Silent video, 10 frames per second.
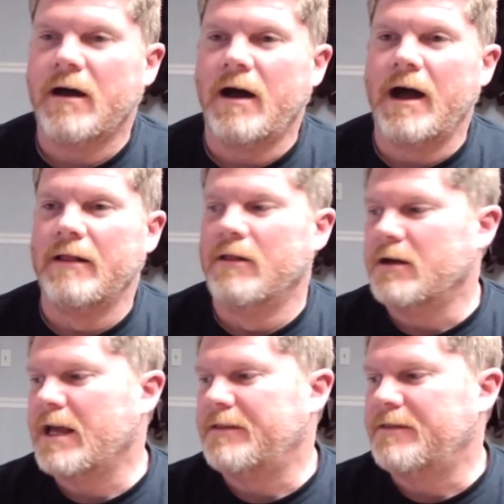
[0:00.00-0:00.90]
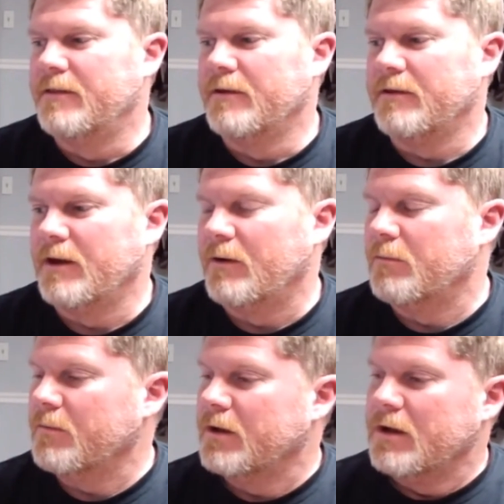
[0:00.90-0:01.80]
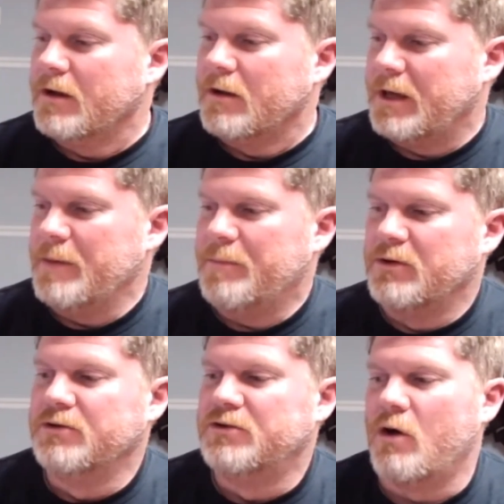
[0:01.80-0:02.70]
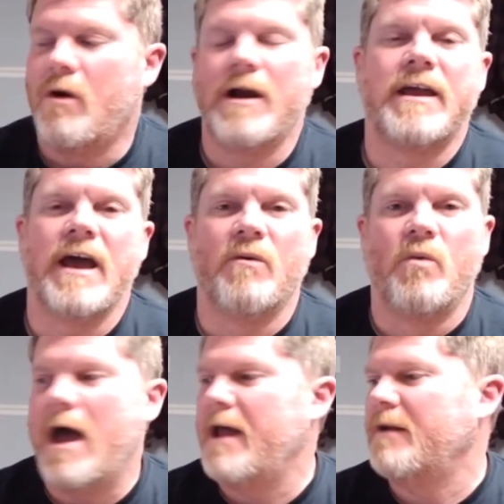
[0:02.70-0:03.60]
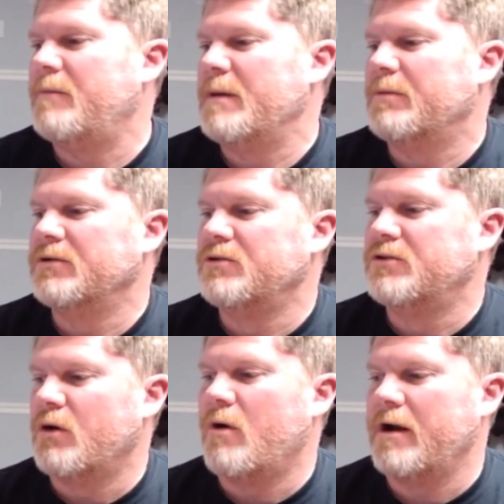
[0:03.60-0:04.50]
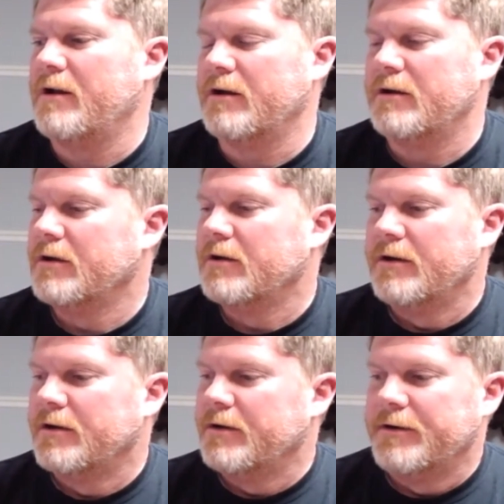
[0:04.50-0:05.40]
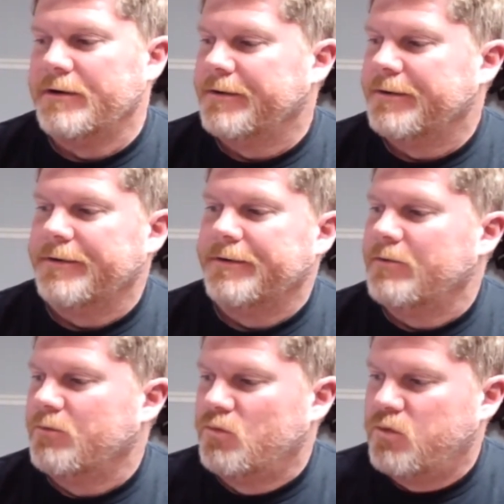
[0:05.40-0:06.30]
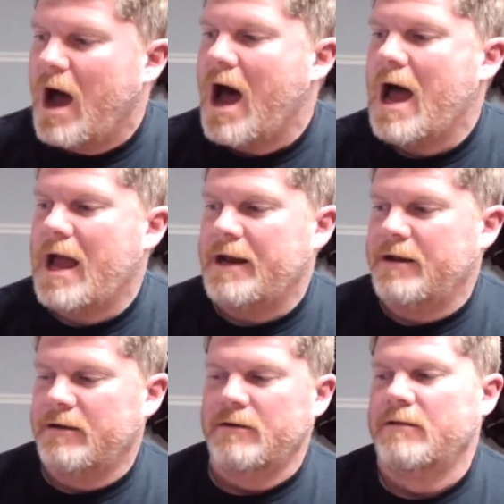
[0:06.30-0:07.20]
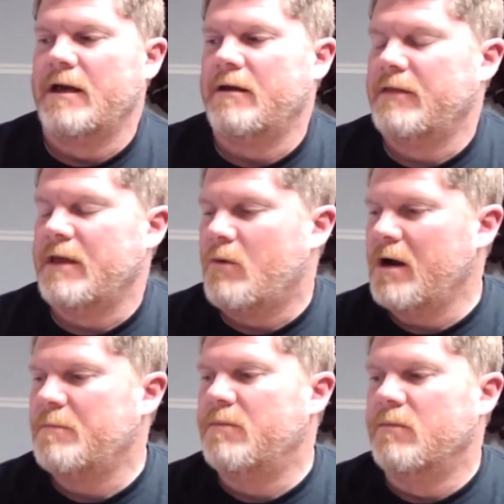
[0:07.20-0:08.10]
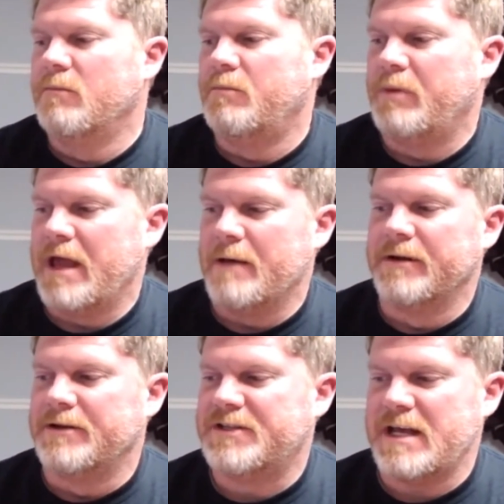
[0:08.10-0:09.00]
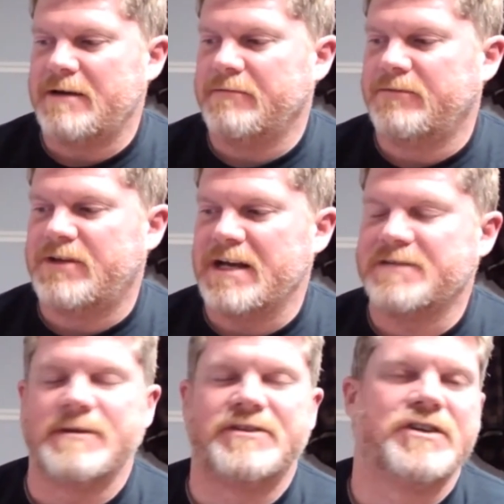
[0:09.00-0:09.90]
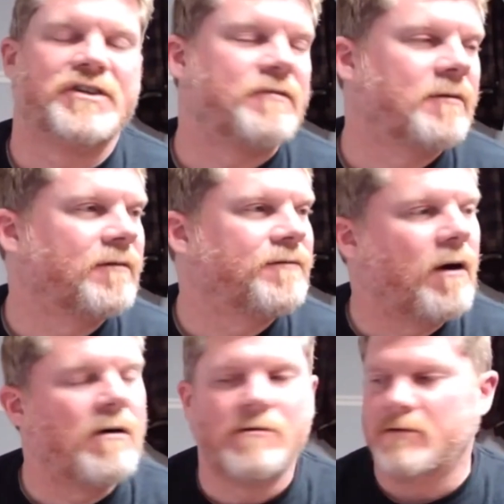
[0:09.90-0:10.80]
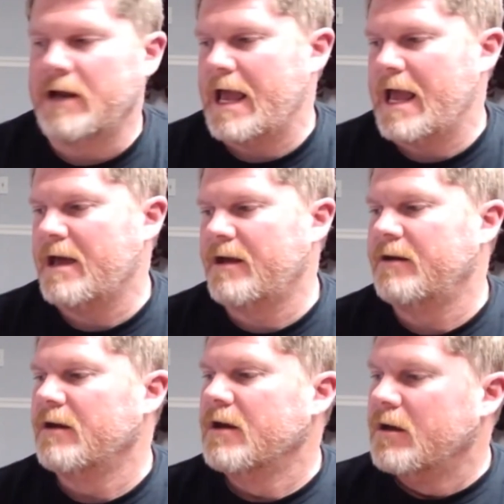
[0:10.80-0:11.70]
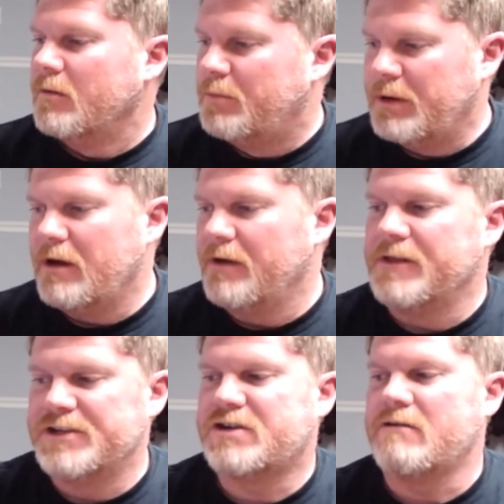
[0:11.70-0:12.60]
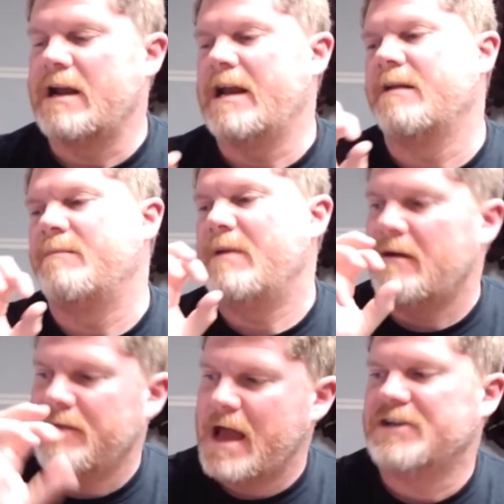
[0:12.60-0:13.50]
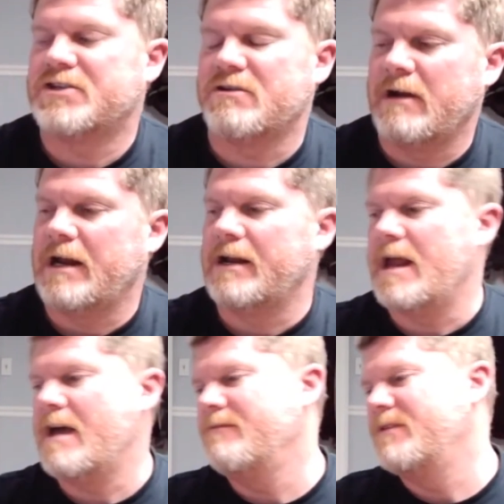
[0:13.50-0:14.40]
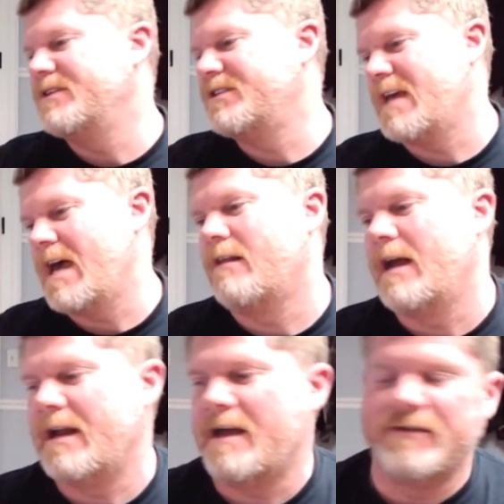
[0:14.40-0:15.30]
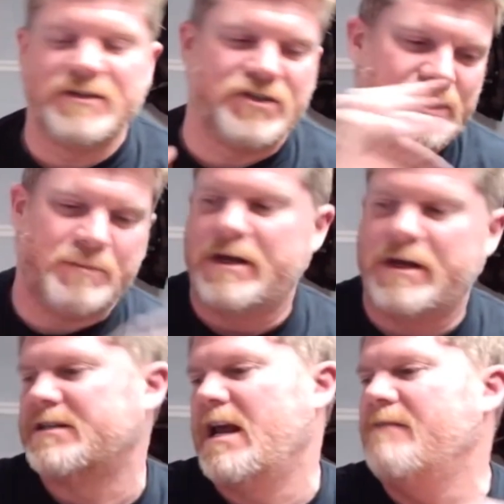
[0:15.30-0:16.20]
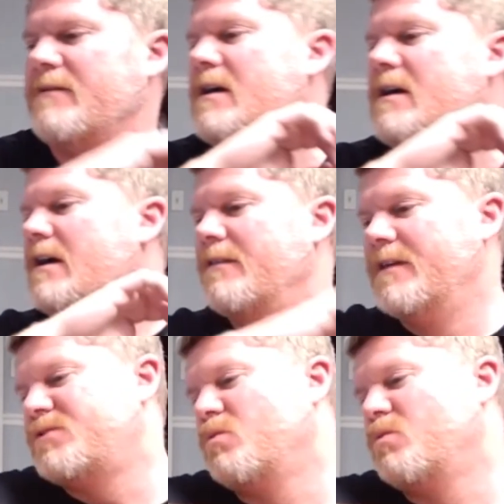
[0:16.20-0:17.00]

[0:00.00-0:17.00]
I look at, you know, people who don't want to get wet and people who don't want to ride. They they want to be able to send text messages from their phone and be on this screen and be on that screen and have this satellite and have this GPS and have this